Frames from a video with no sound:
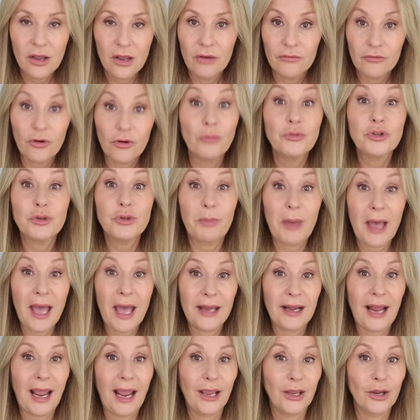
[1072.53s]
from
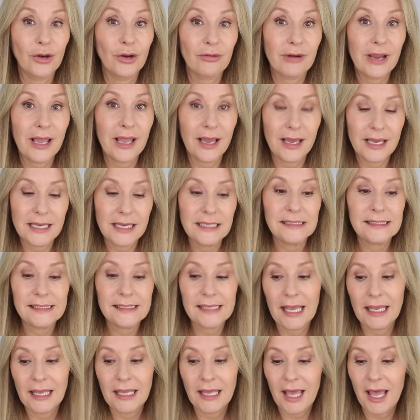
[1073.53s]
Japan and Korea in
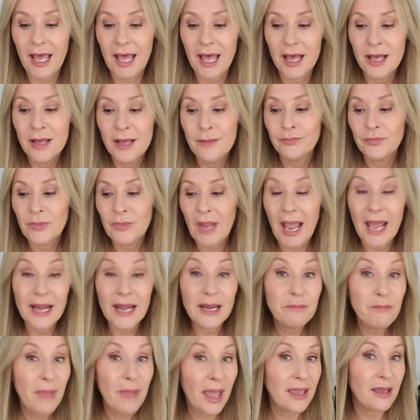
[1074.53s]
skincare and
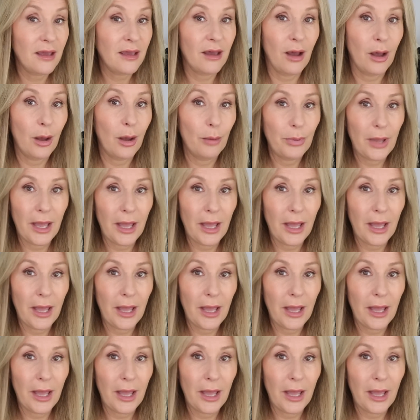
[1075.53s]
in makeup.